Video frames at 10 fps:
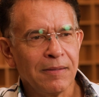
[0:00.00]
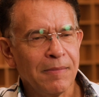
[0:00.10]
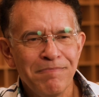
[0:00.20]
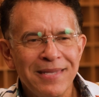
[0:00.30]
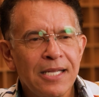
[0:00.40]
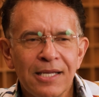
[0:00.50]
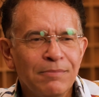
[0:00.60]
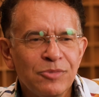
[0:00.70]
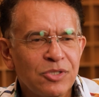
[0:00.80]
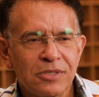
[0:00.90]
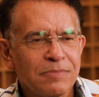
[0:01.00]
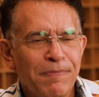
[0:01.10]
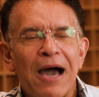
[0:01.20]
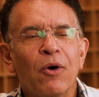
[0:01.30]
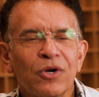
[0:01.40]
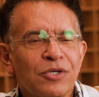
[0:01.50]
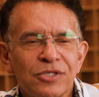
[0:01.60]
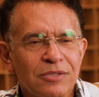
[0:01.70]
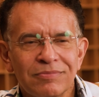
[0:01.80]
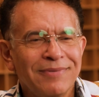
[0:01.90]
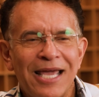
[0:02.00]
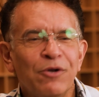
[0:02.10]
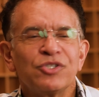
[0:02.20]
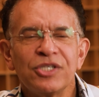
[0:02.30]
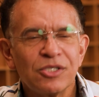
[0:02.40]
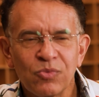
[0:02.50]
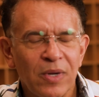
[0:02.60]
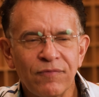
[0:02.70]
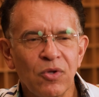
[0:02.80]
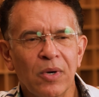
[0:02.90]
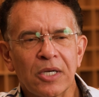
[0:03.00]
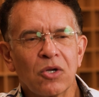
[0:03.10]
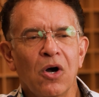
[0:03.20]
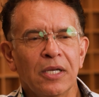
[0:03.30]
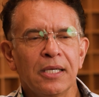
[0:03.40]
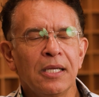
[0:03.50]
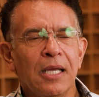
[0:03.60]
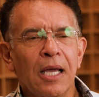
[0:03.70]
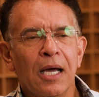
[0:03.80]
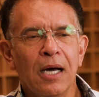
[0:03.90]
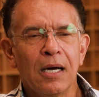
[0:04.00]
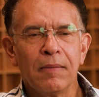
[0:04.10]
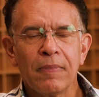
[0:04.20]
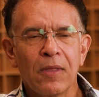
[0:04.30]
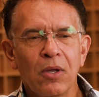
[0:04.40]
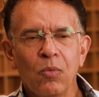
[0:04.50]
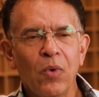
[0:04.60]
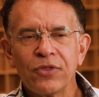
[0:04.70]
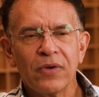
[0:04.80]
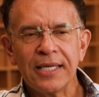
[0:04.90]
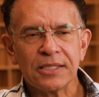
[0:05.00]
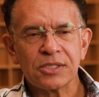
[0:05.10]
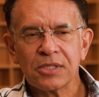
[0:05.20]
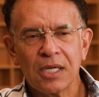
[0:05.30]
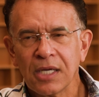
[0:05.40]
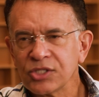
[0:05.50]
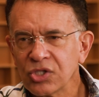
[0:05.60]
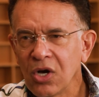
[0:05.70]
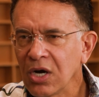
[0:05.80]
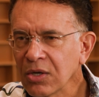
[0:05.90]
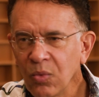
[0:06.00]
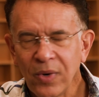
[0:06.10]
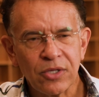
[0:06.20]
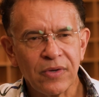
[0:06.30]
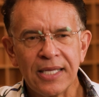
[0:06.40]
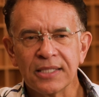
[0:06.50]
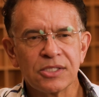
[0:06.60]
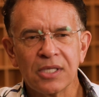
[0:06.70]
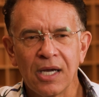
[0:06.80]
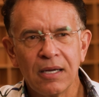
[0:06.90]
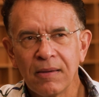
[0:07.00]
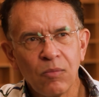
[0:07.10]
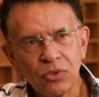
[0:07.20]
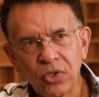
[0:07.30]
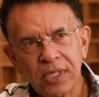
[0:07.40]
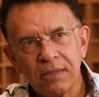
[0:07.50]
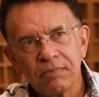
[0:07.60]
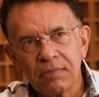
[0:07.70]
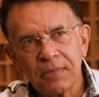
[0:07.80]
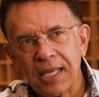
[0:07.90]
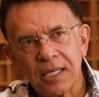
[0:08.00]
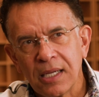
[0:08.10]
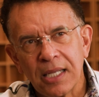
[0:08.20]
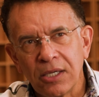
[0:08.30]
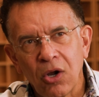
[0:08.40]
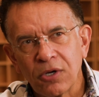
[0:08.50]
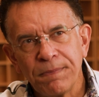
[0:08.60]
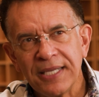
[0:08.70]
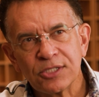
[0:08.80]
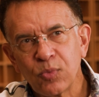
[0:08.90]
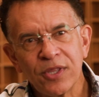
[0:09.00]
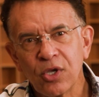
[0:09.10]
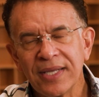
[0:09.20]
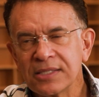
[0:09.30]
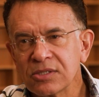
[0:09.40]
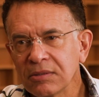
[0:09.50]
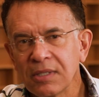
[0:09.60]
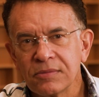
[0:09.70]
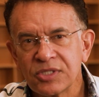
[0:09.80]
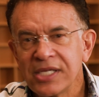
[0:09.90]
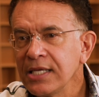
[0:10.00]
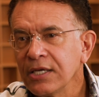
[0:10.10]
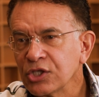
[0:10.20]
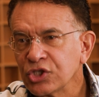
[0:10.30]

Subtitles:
mediums, powers, energies, whatever you want to call it, whether it's a song, whether it's looking at an art piece, whether it's seeing a